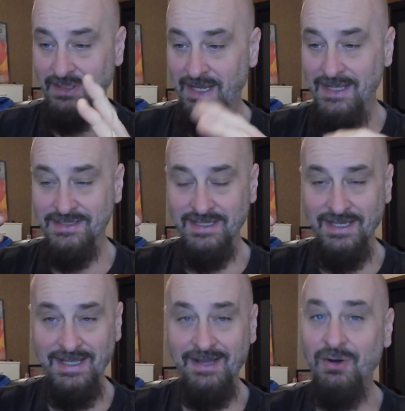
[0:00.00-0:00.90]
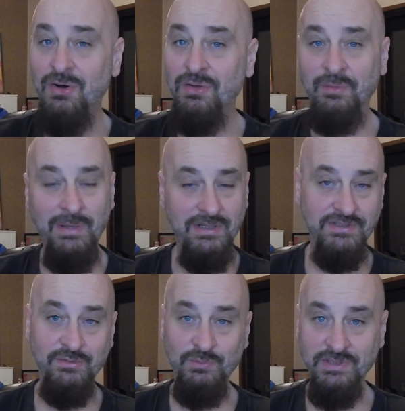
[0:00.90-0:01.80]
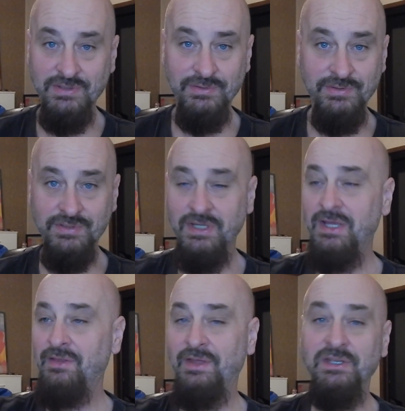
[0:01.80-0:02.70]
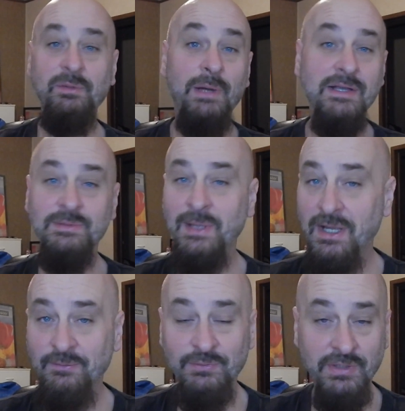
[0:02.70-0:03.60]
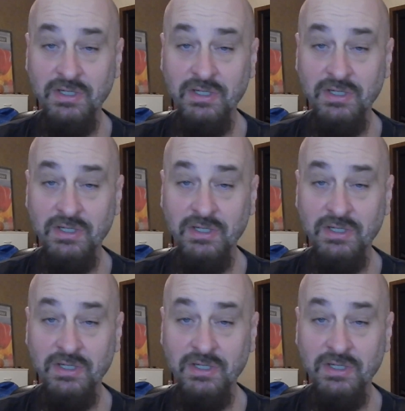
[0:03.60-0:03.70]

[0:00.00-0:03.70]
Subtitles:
has all the bells and whistles that you could possibly have for.